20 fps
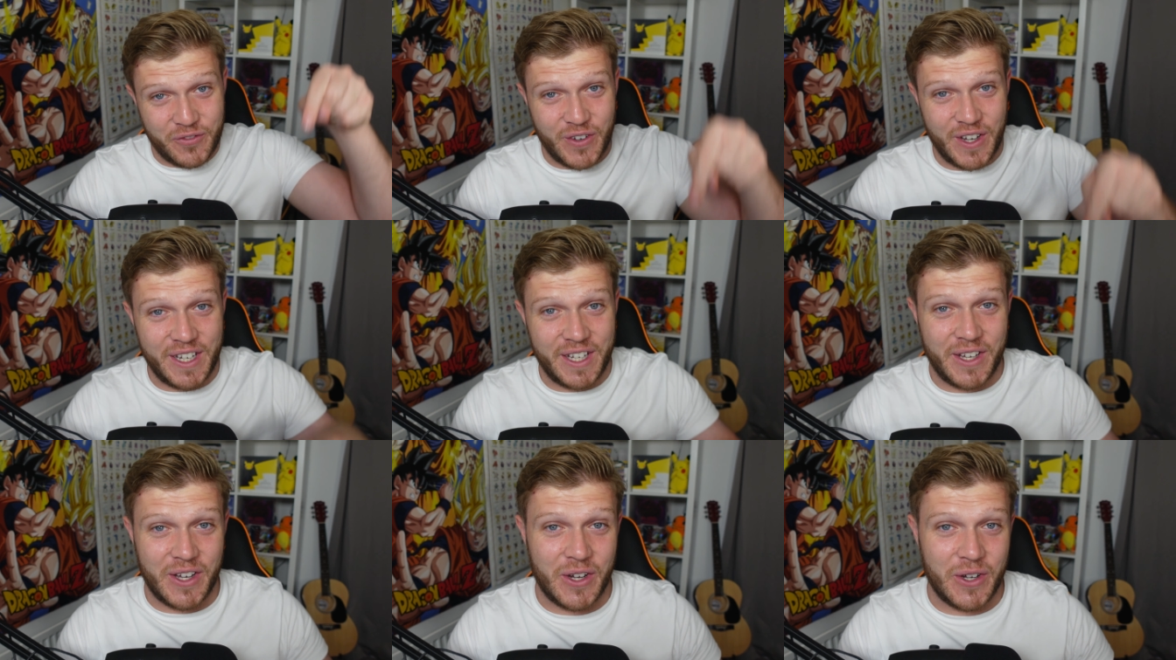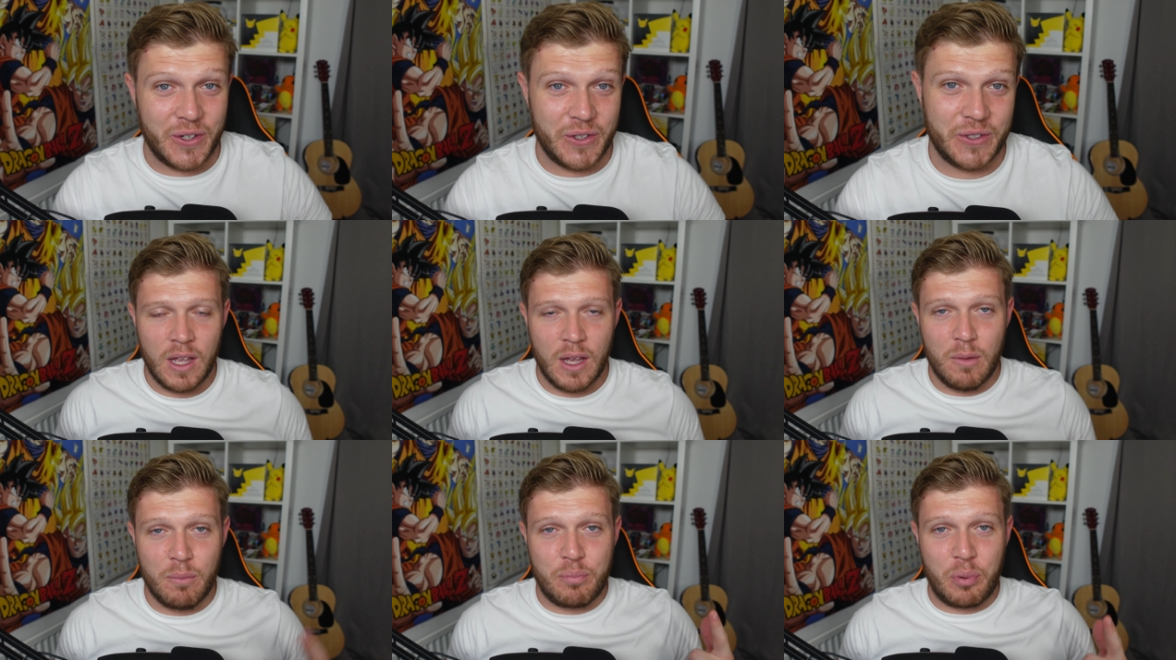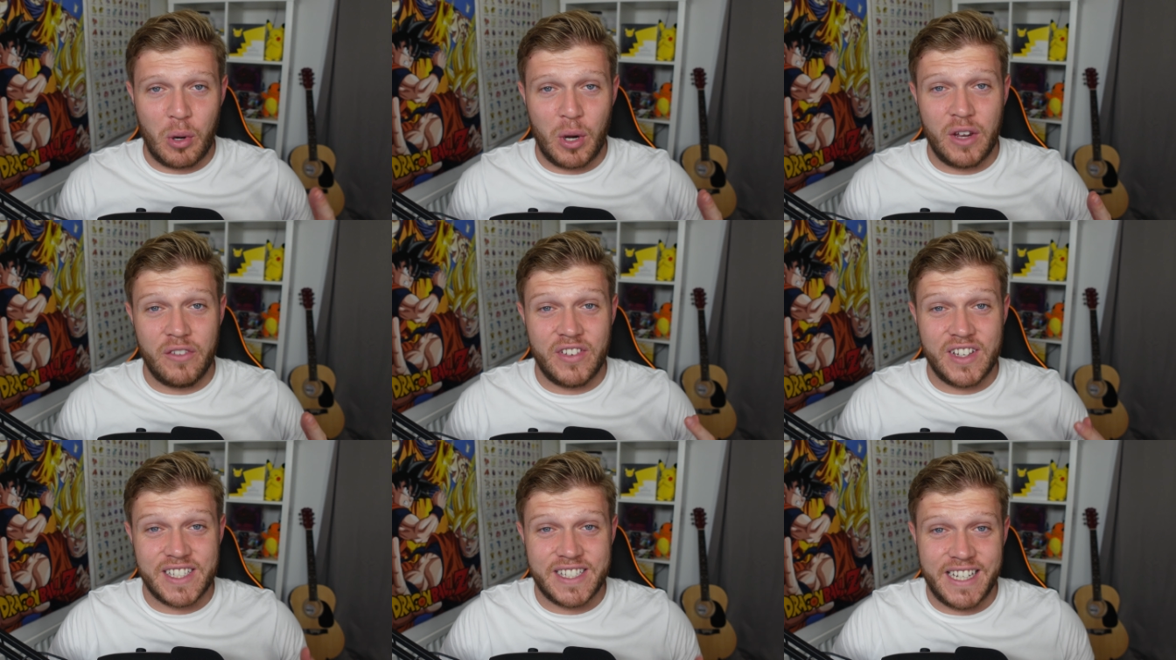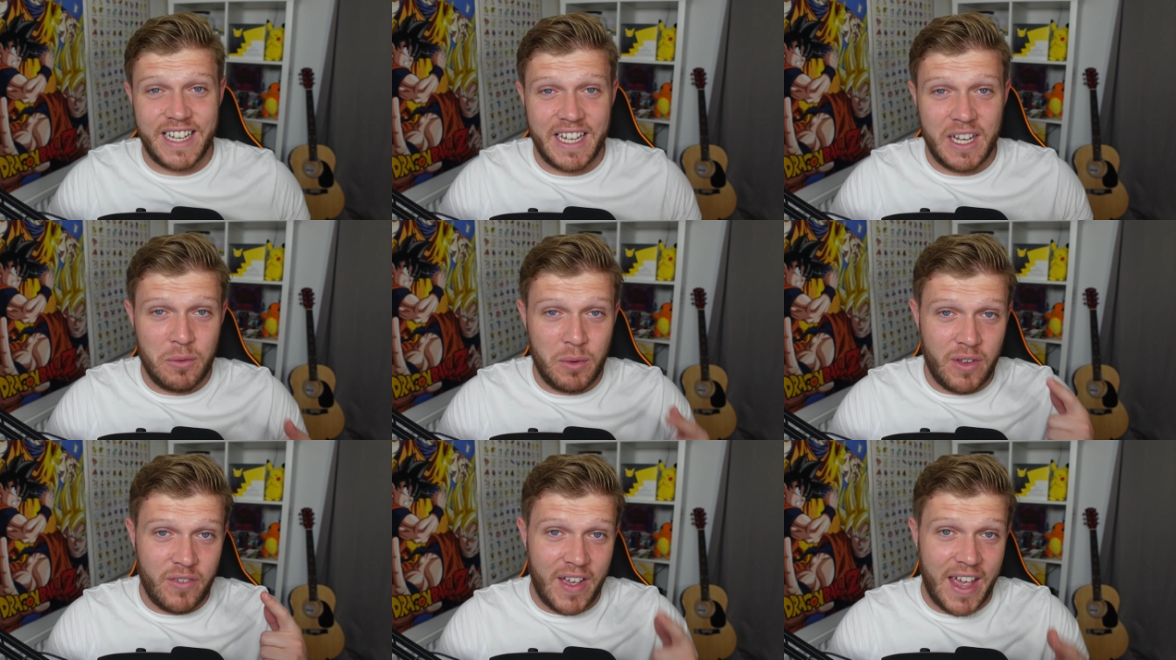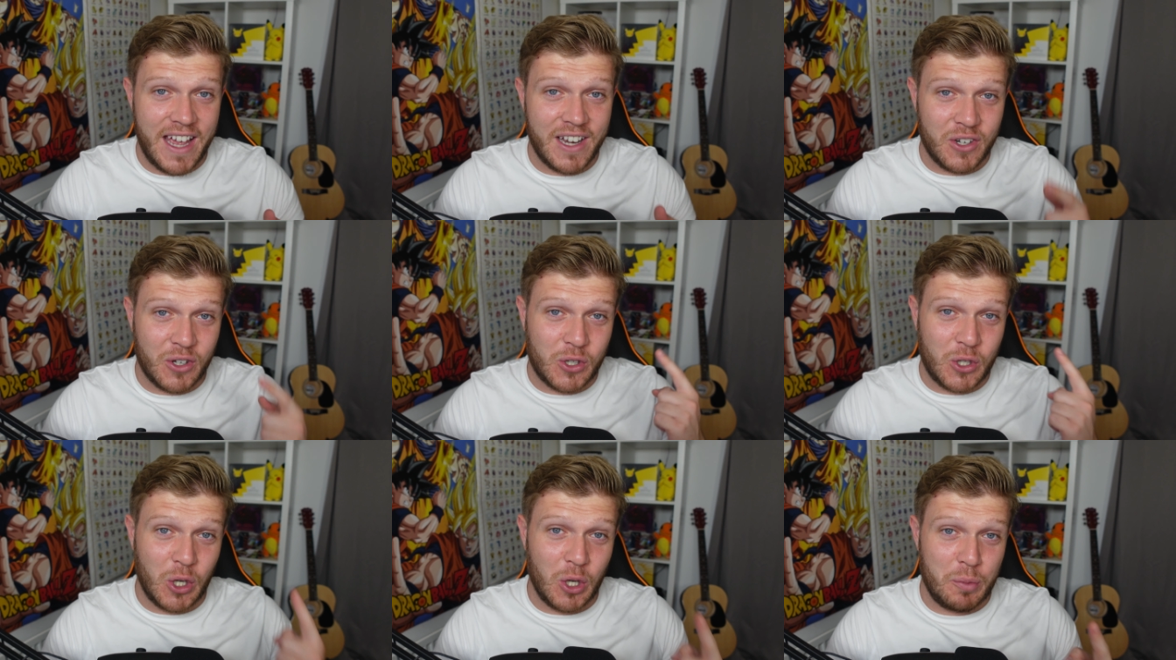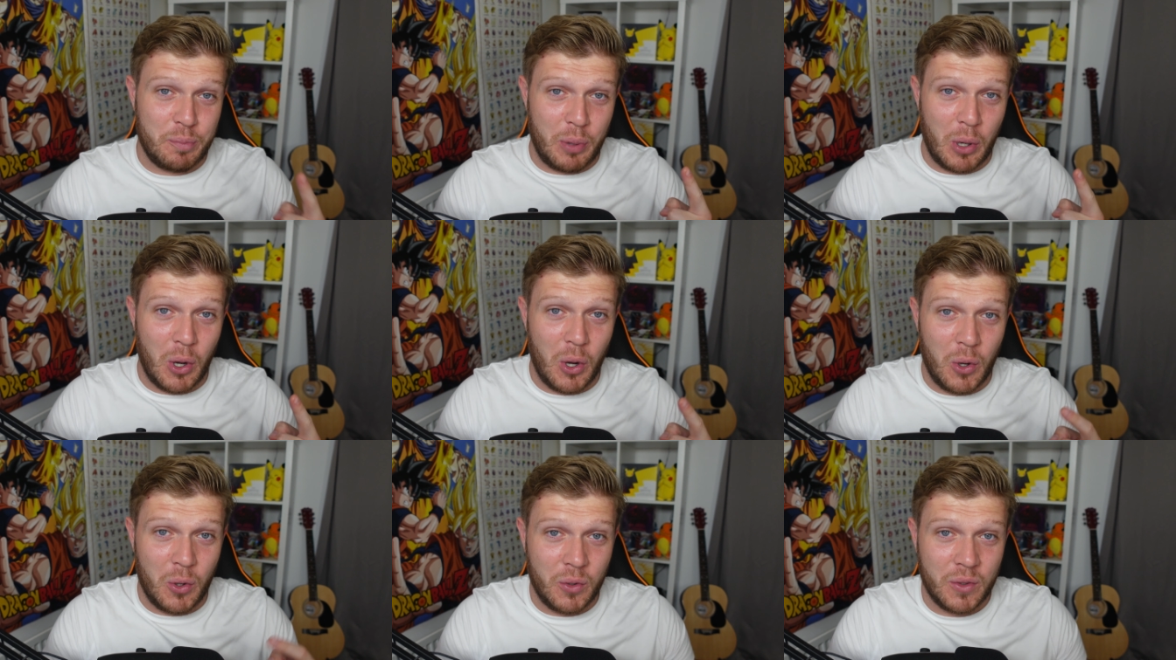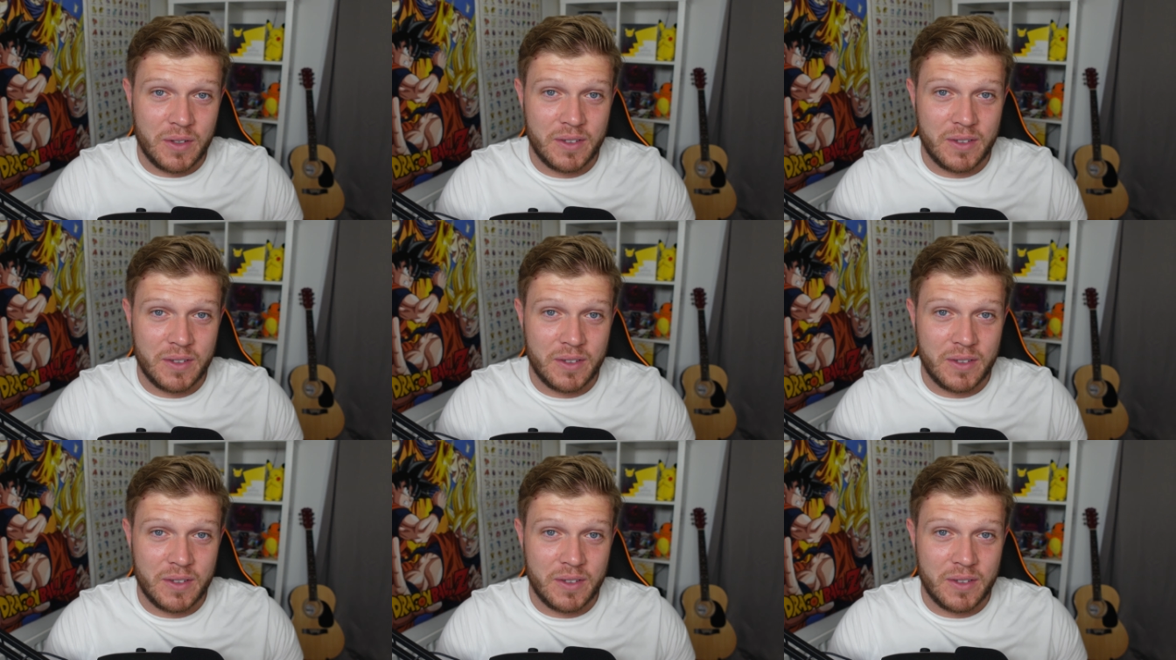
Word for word: video. And previously, we've had a good pull.